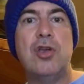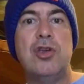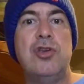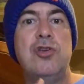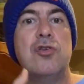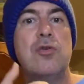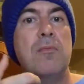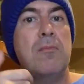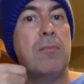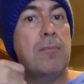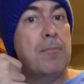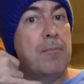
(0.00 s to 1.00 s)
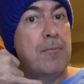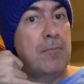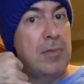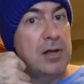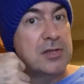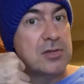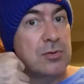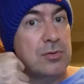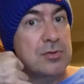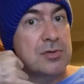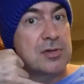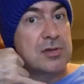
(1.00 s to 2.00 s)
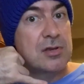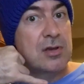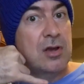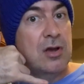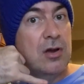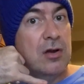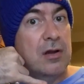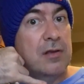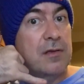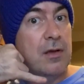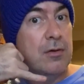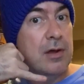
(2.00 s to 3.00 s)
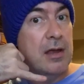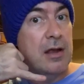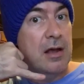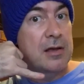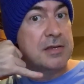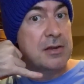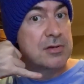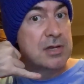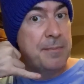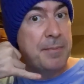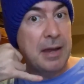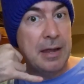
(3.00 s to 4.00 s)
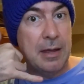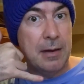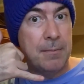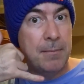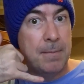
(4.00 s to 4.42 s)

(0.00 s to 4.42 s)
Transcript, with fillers: your muscles are going to say, okay, guys, here's the plan.